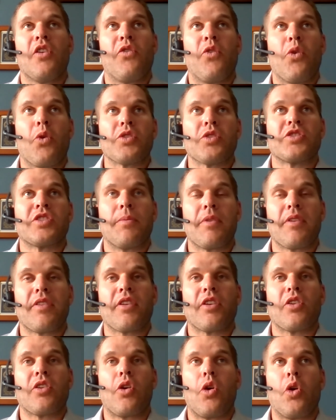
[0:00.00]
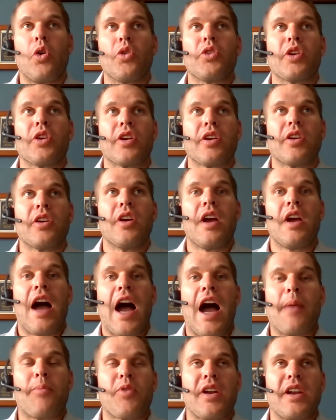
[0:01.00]
for some of their older
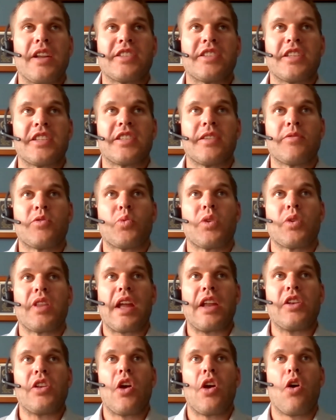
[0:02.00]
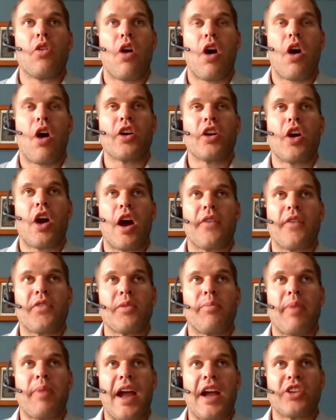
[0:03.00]
operating systems where they no longer
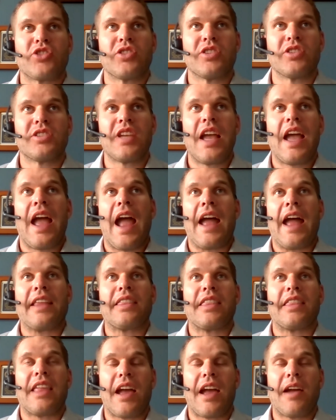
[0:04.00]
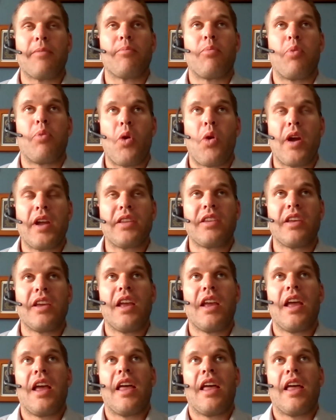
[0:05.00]
offer patches at that point